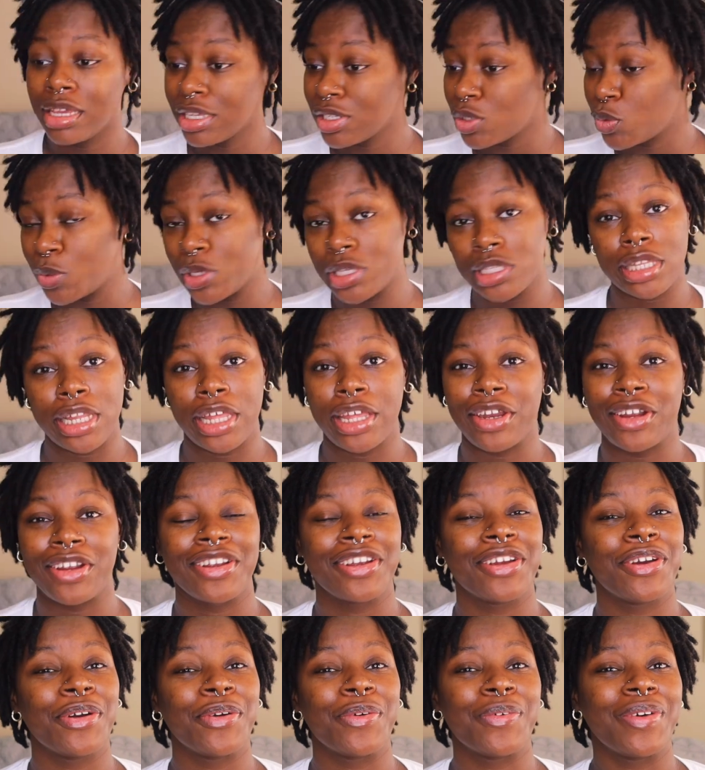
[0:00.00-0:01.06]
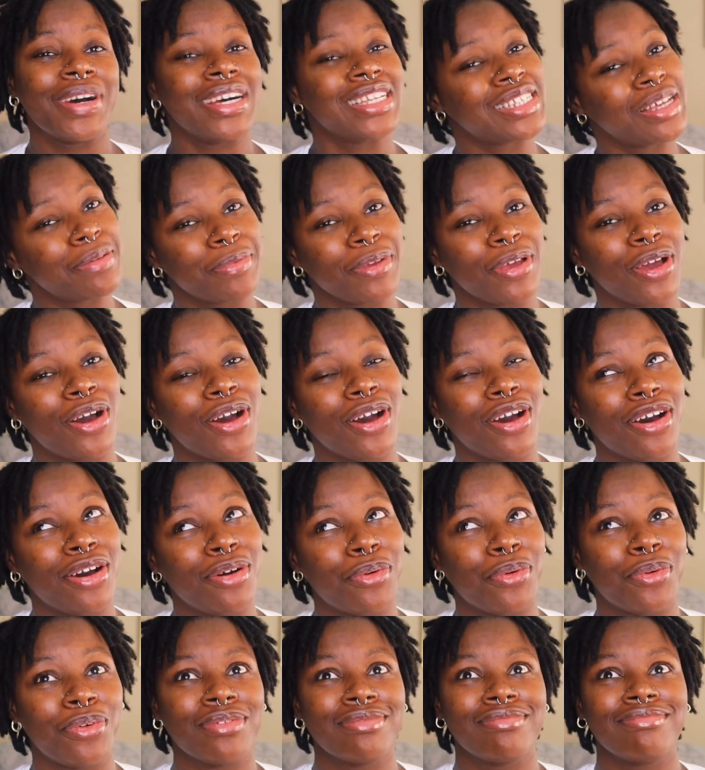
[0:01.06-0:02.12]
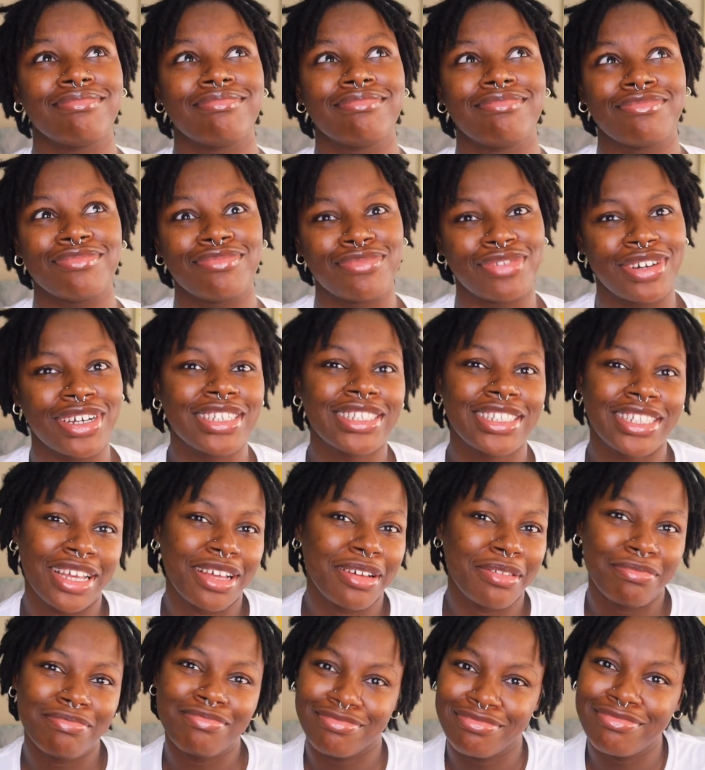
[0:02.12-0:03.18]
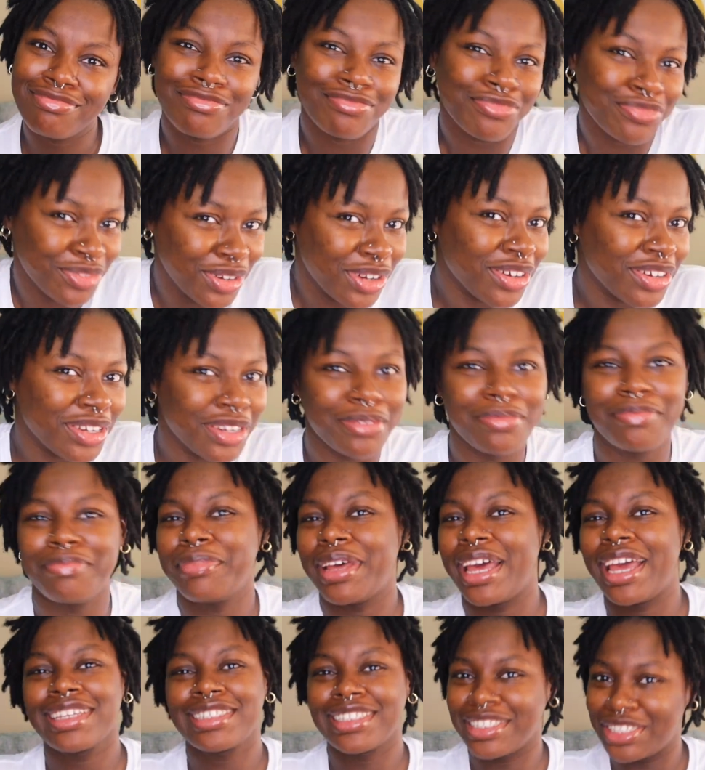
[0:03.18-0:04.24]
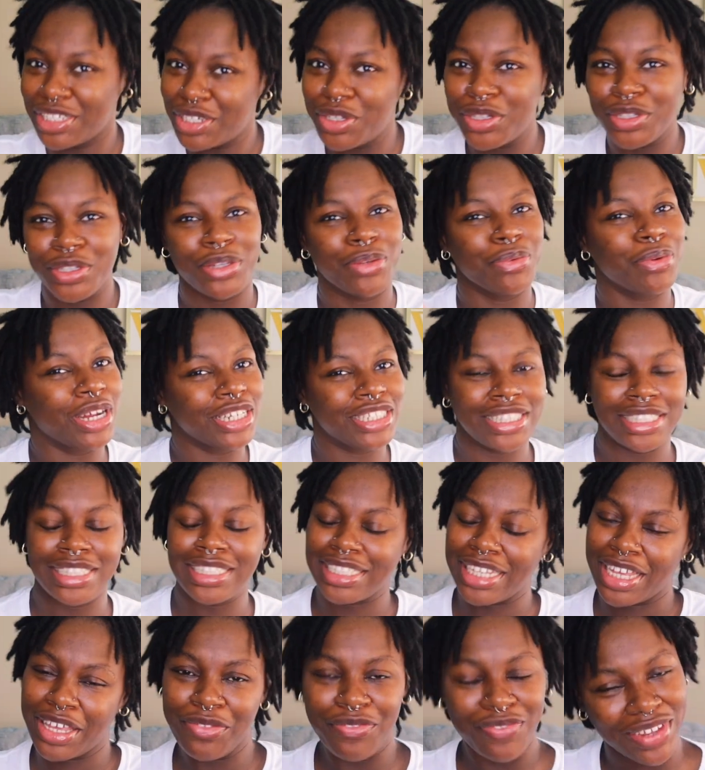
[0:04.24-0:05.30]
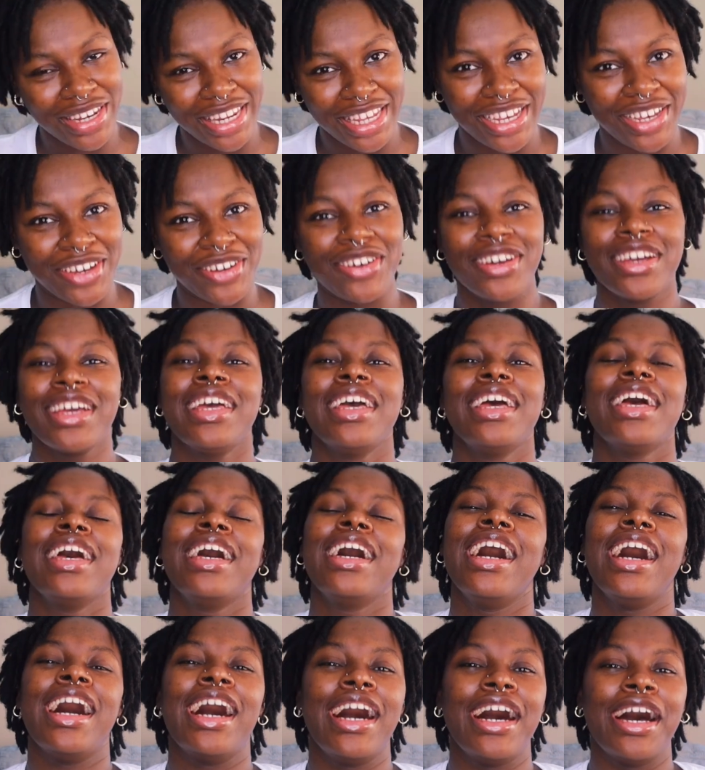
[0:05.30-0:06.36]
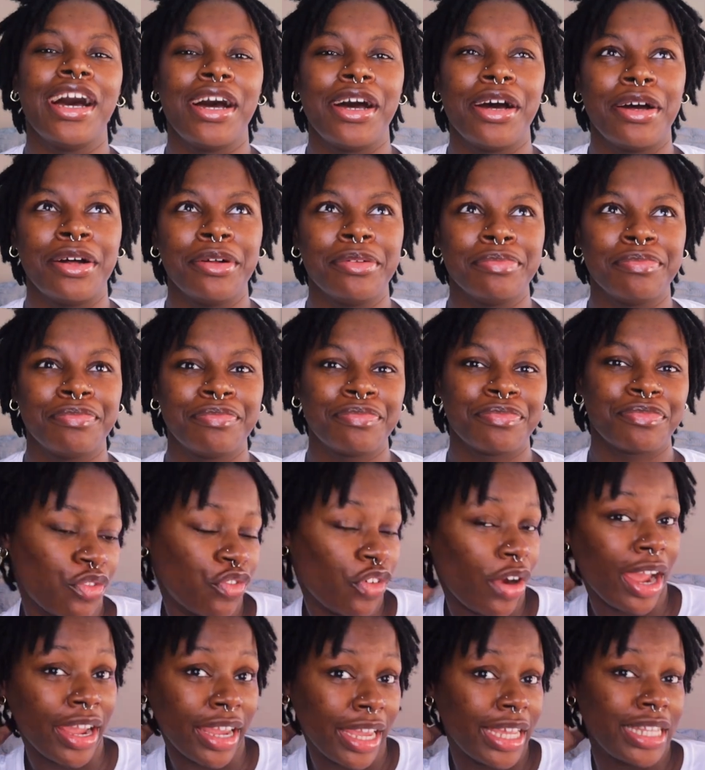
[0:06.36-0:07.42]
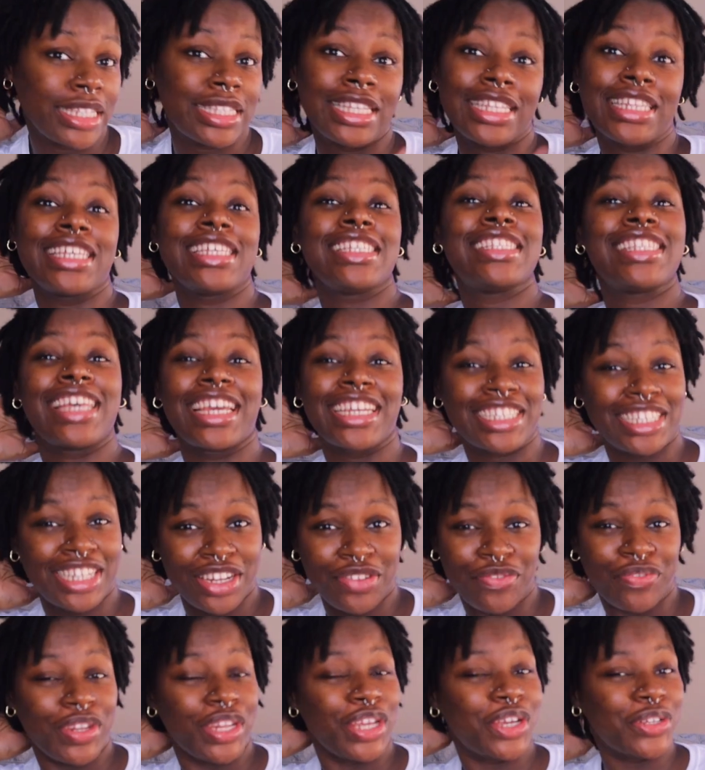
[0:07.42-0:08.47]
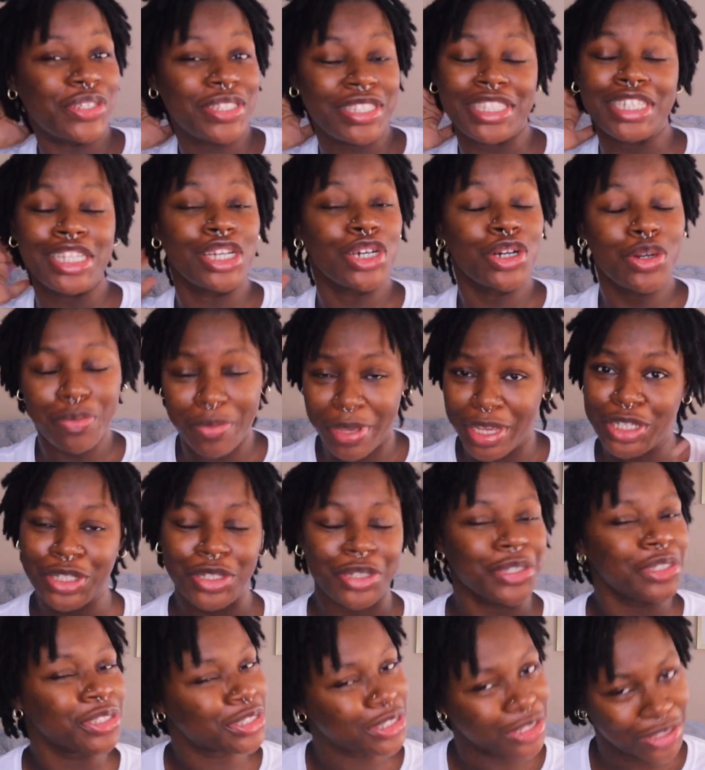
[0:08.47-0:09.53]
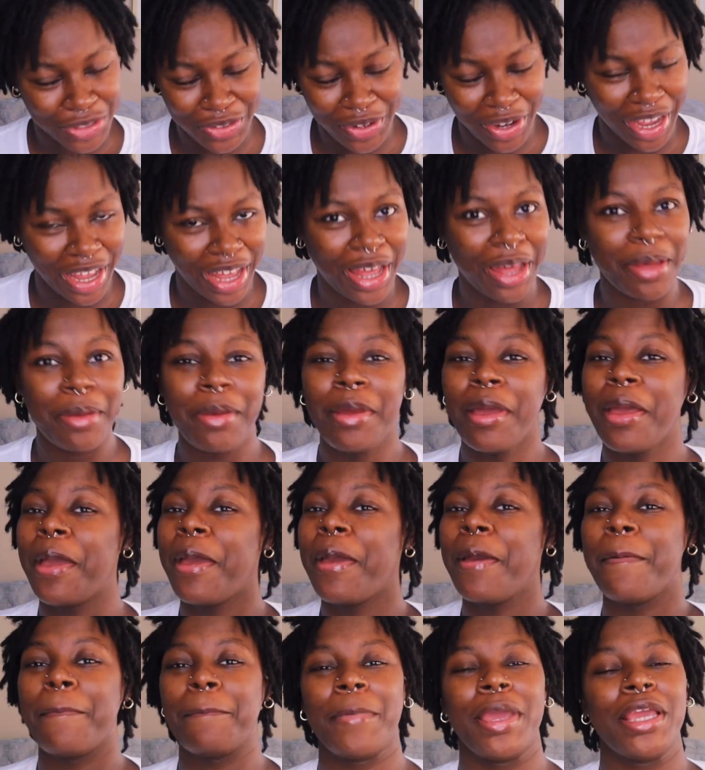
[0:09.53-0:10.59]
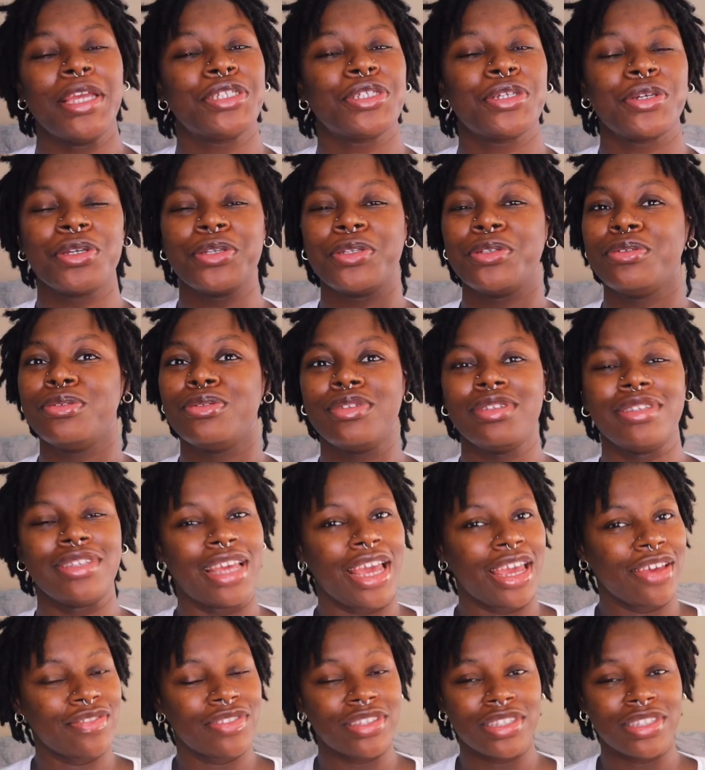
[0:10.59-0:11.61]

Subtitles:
it's weeks later. What's up, y'all? What's up? Welcome back. Still, you're watching the same video. Before I get into this section of the video, still make sure you subscribe, make sure you gave